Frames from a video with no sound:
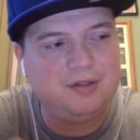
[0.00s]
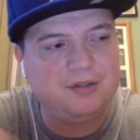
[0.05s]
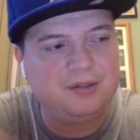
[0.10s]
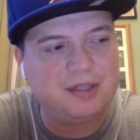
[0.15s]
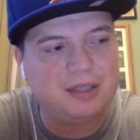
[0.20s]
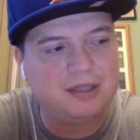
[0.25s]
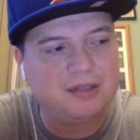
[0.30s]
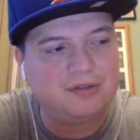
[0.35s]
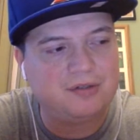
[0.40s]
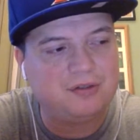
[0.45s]

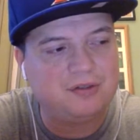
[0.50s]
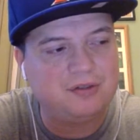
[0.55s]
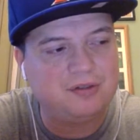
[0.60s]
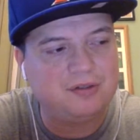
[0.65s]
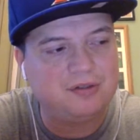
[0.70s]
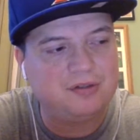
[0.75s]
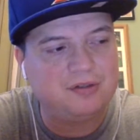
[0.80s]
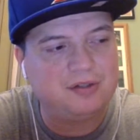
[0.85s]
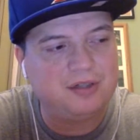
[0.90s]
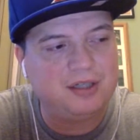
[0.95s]

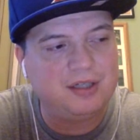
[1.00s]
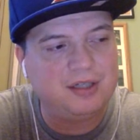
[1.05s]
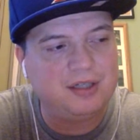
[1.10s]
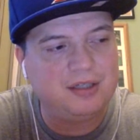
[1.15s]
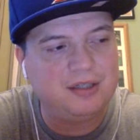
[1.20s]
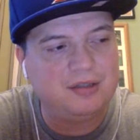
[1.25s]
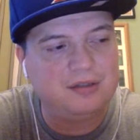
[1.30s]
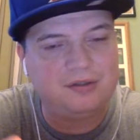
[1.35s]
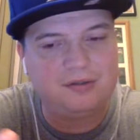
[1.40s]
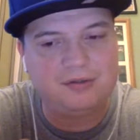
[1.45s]

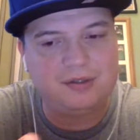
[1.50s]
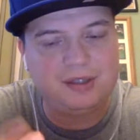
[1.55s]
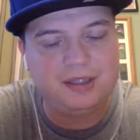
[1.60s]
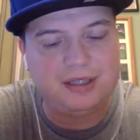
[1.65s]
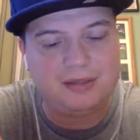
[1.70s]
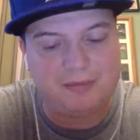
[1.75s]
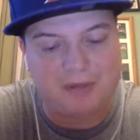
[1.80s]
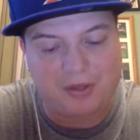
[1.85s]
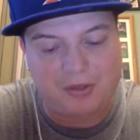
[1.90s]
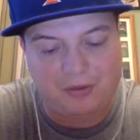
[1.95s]
2010, 20,
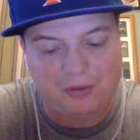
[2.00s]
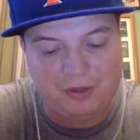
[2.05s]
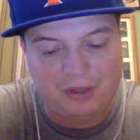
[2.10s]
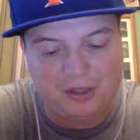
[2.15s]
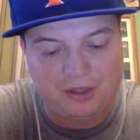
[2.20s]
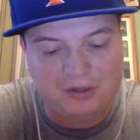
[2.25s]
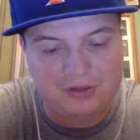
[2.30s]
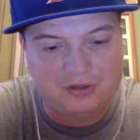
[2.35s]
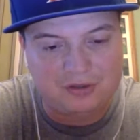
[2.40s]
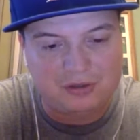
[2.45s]
yeah, about
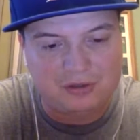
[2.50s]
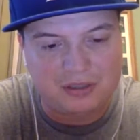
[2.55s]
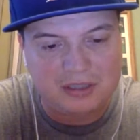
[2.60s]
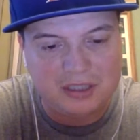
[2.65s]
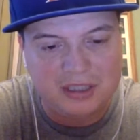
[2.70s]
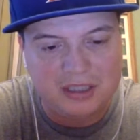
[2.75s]
30 years old,